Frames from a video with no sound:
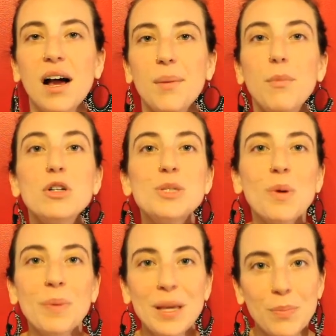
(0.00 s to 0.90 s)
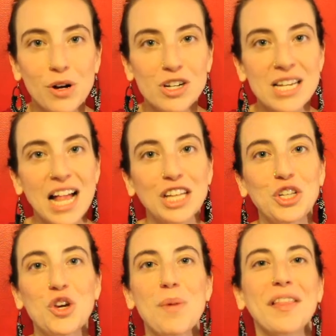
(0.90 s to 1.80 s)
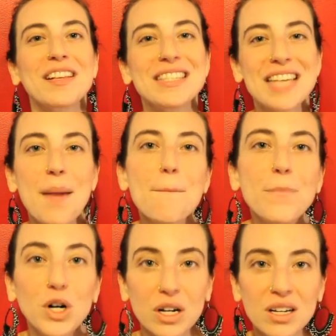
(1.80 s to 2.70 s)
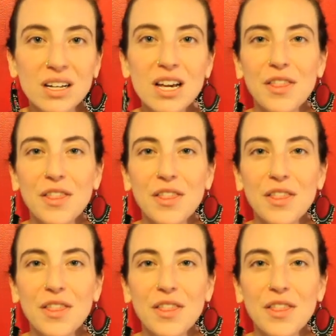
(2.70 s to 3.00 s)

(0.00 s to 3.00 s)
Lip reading: multiple people are telling you about the same book